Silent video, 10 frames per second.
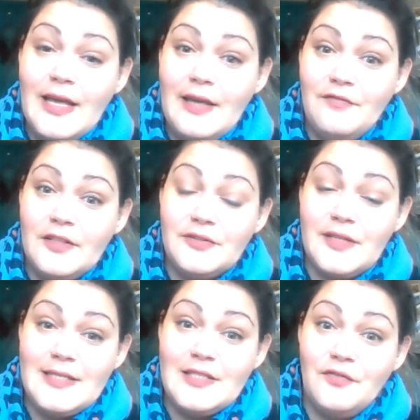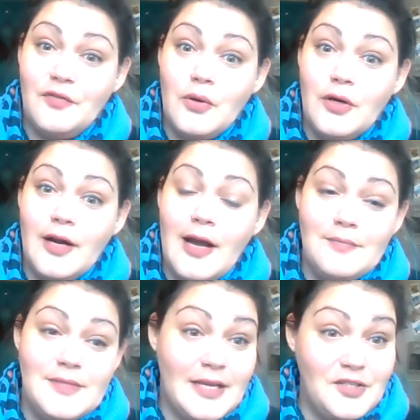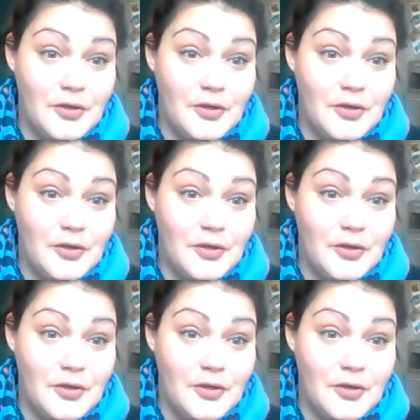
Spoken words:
He fundraises for St.